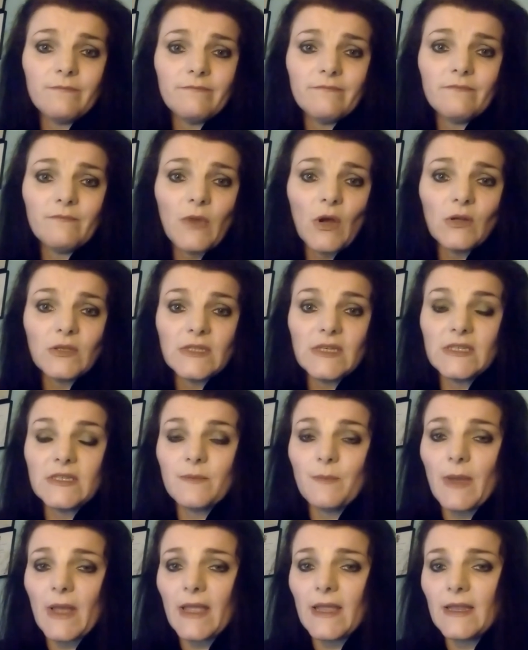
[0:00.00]

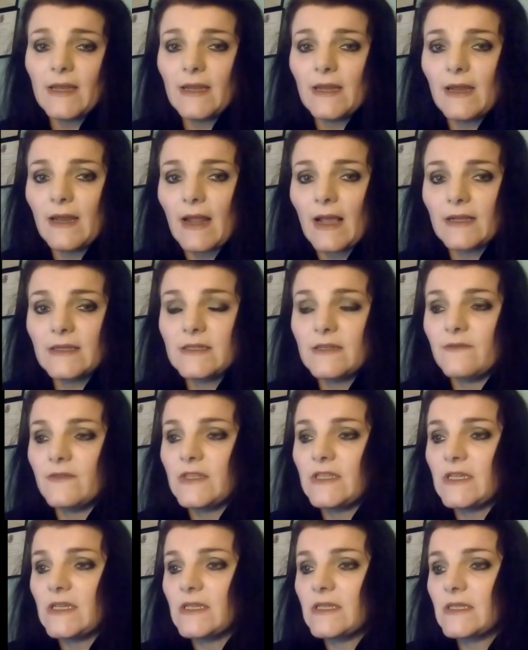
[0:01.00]
participating in
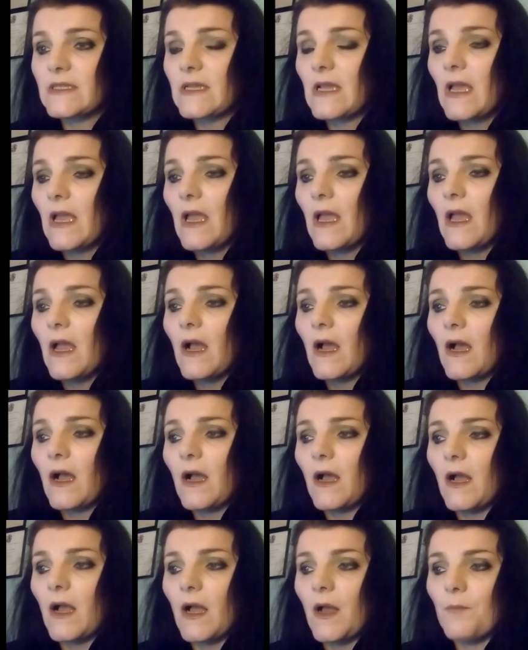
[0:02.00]
activities.
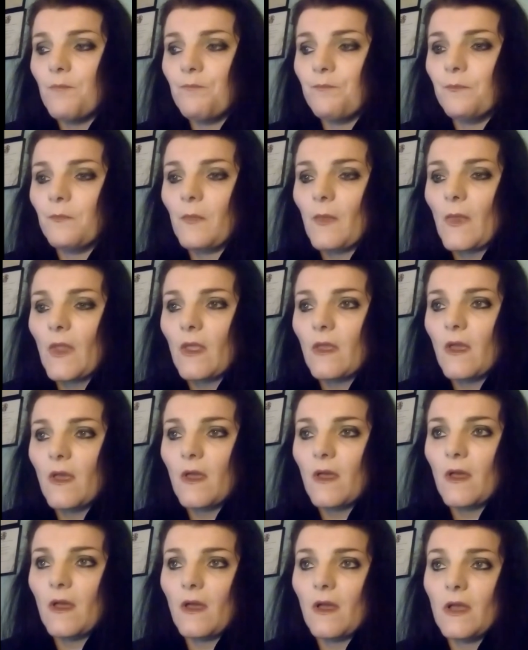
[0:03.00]

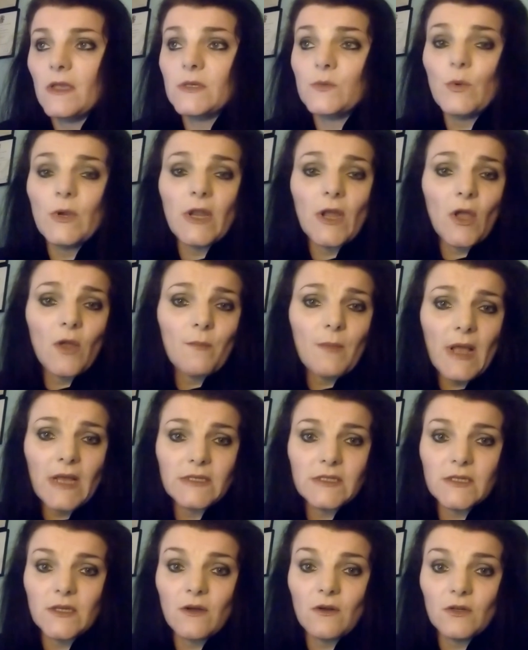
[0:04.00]
As we know,
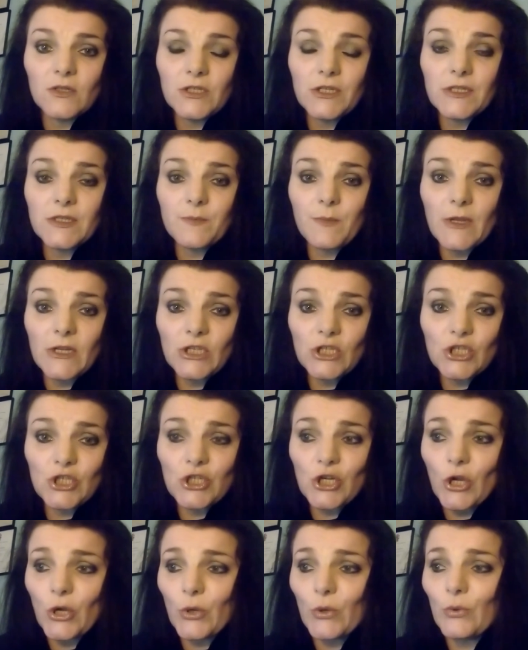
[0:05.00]
massage has been
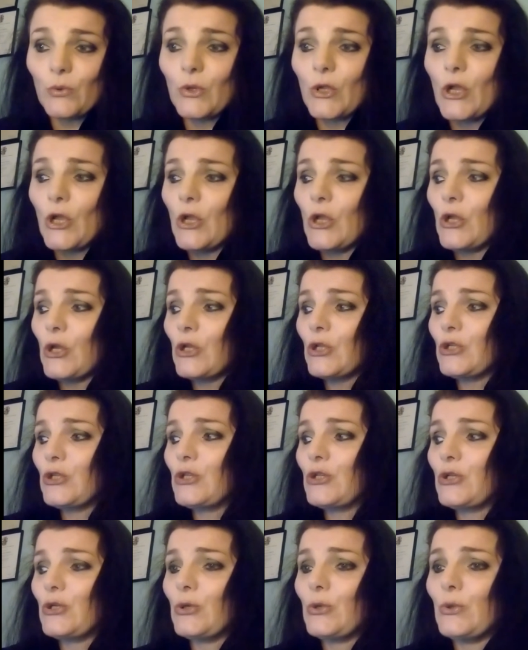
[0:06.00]
shown
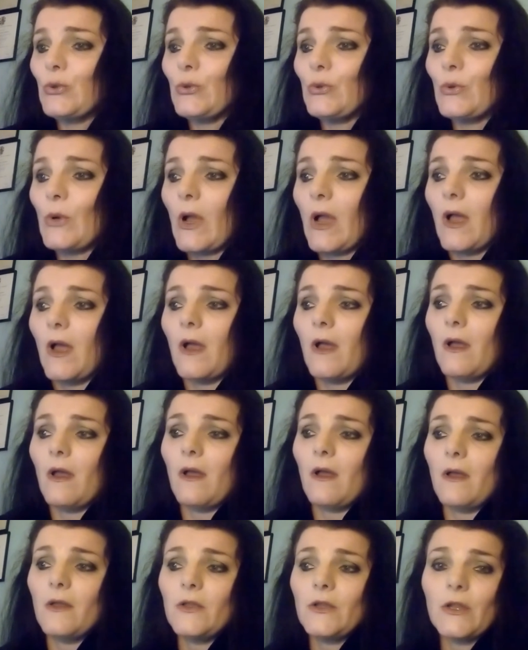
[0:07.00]
to,
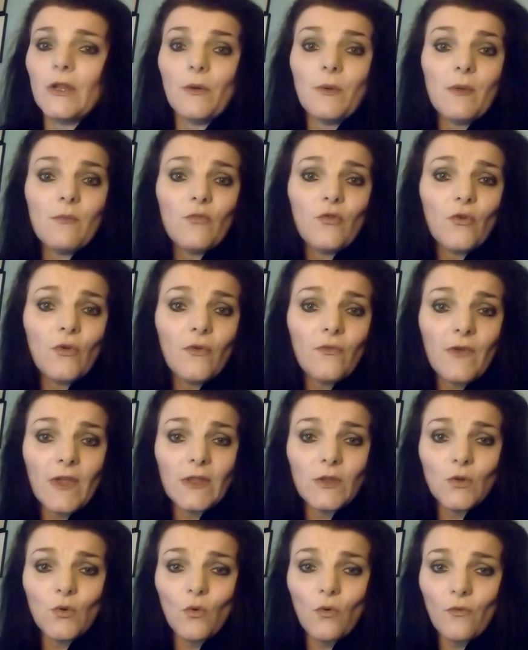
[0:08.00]
improve
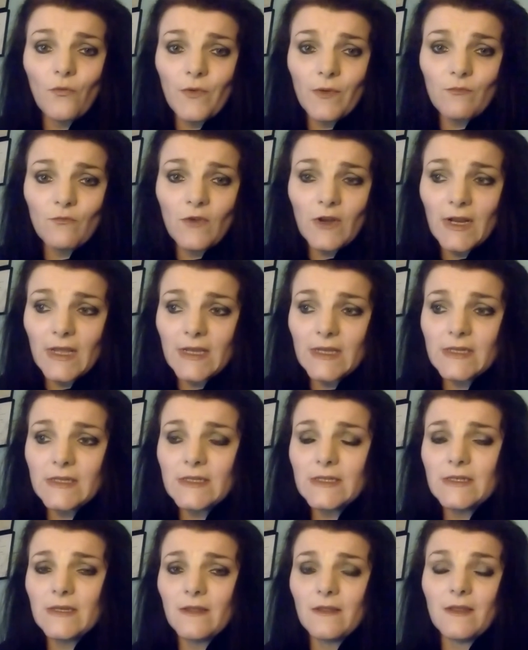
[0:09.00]
endorphin
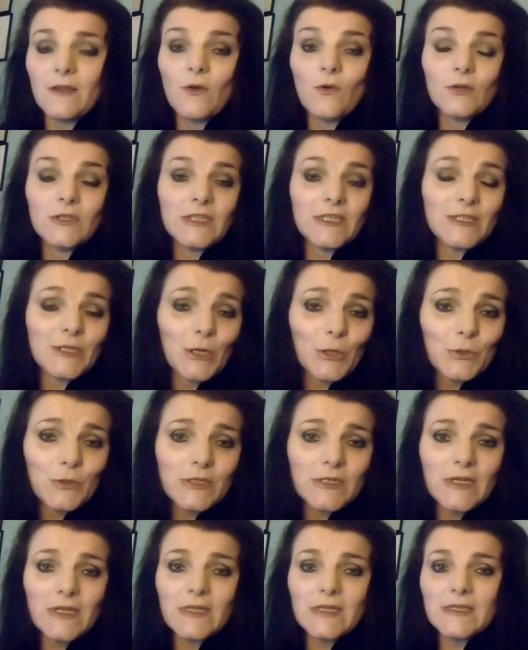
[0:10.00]
release, the
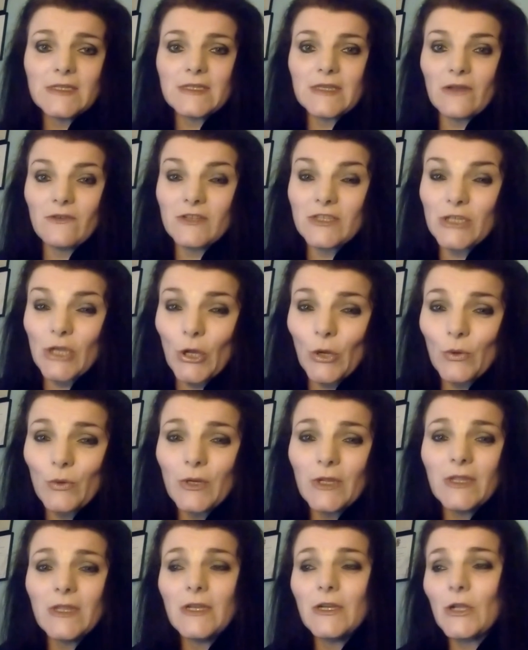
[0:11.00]
oxytocin, the
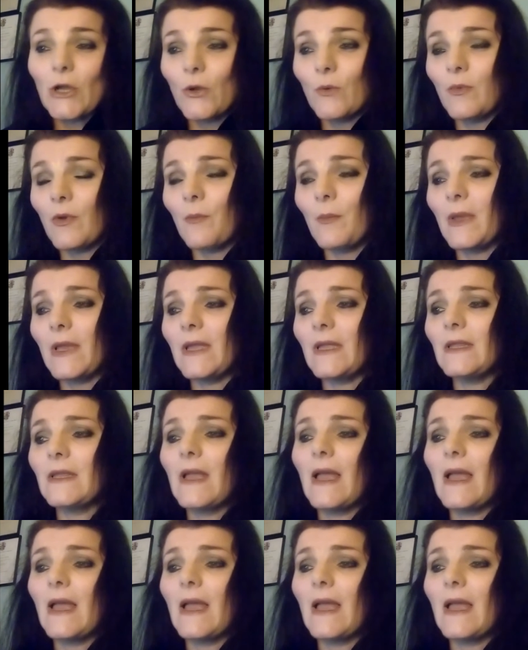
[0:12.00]
serotonin, the dopamine,